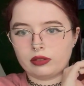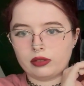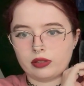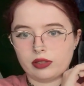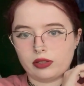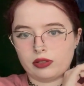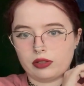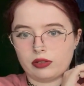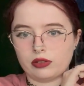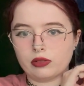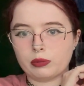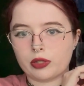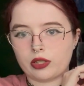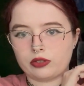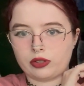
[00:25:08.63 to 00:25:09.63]
This is
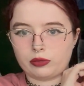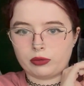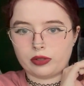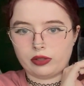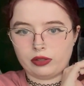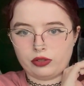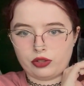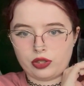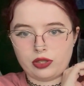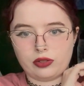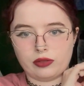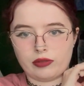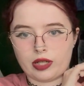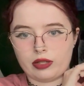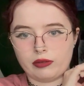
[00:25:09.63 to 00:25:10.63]
project 1. She's
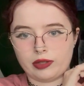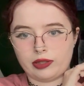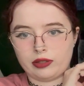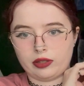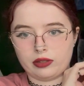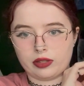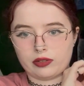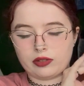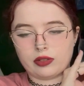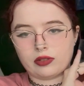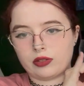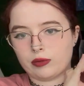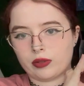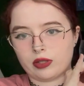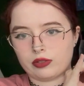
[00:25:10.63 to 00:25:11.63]
evaluating us to see
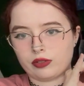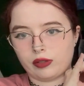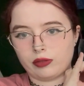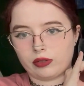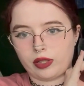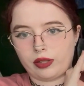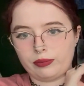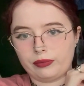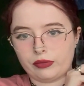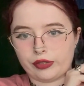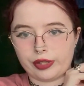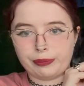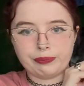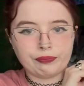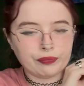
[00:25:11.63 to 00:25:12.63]
where our skills are at, right?